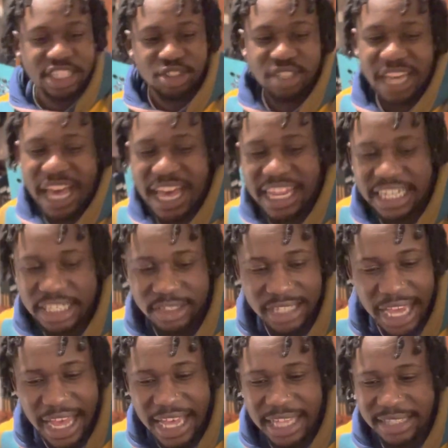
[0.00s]
to be
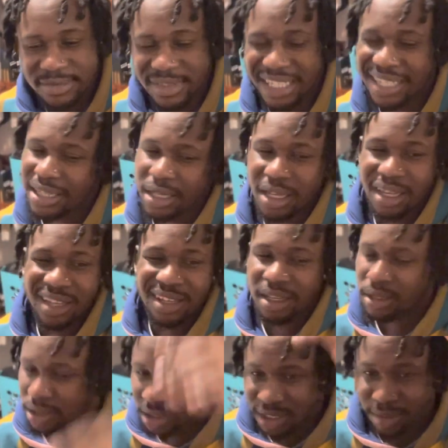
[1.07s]
honest,
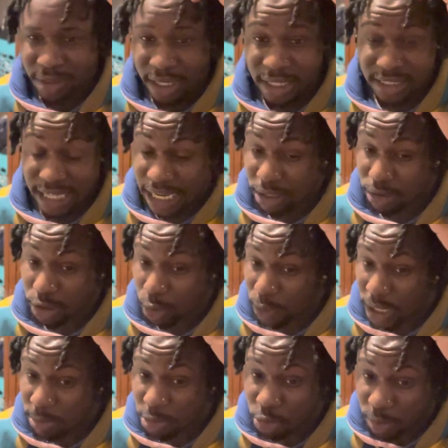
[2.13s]
I don't know why
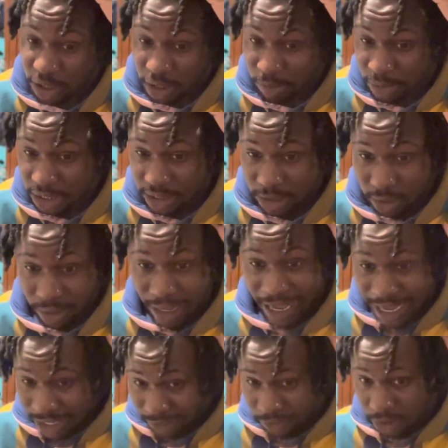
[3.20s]
people make a big deal
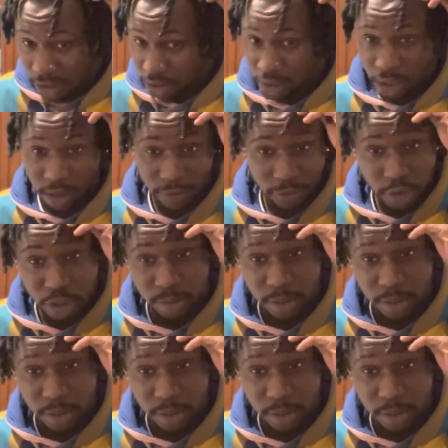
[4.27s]
out of it in the first